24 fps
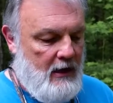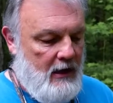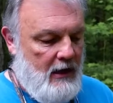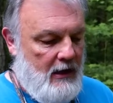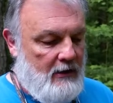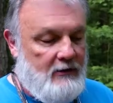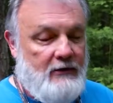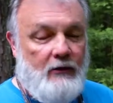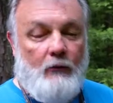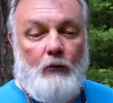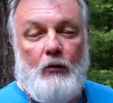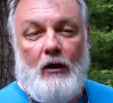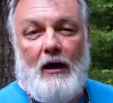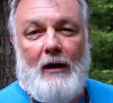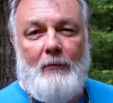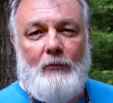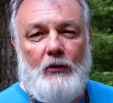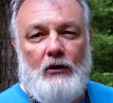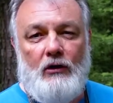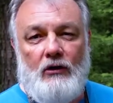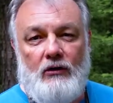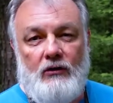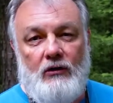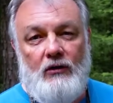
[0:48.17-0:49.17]
And then what I'm
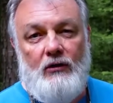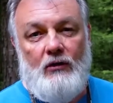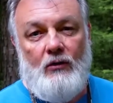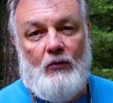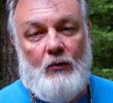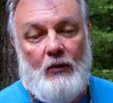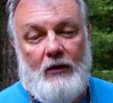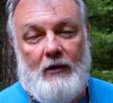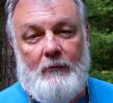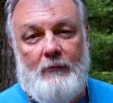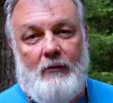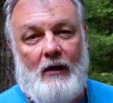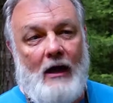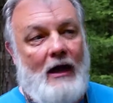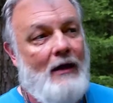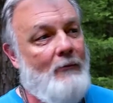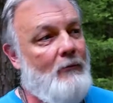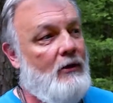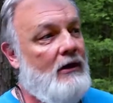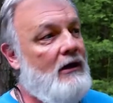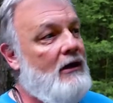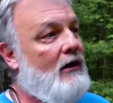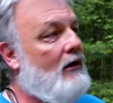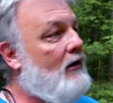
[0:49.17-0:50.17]
going to do when I'm
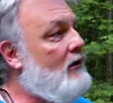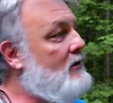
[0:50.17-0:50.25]
here